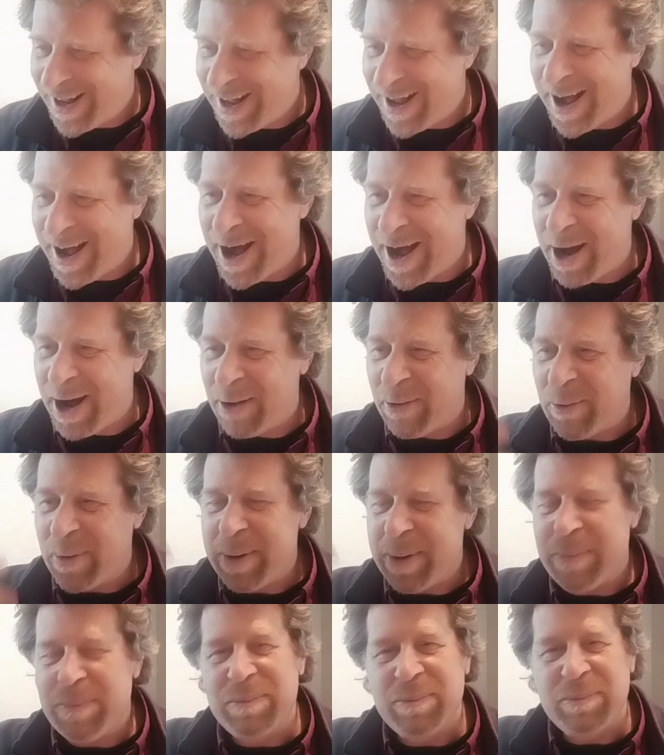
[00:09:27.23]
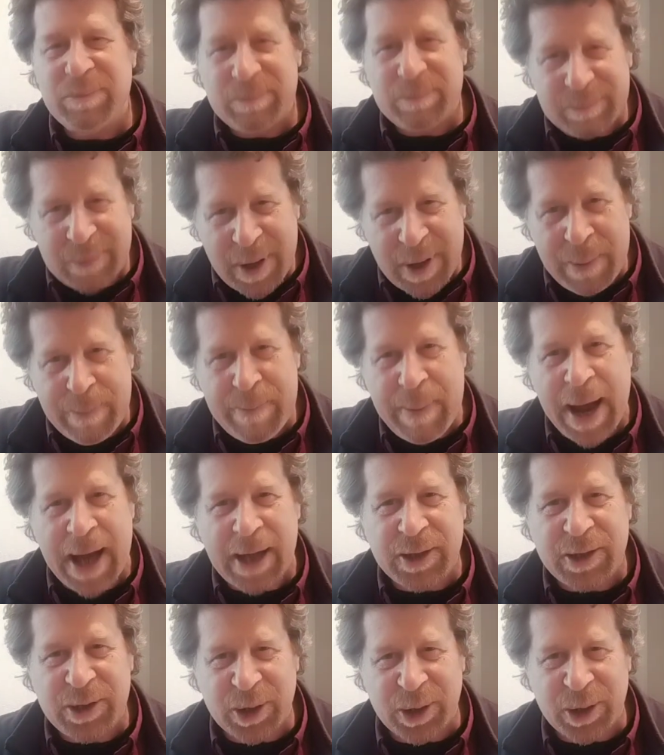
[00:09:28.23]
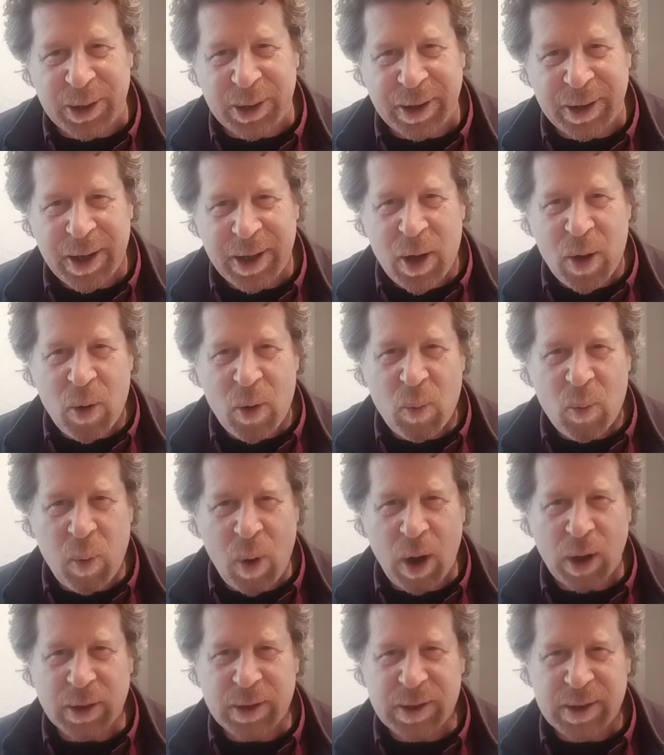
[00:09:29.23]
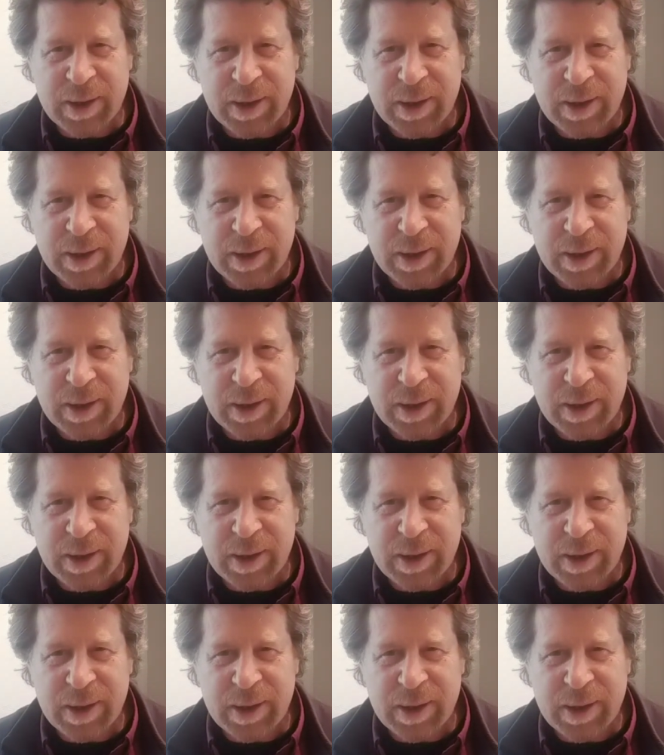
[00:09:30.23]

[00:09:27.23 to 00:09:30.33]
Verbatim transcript: Uh, we imagine what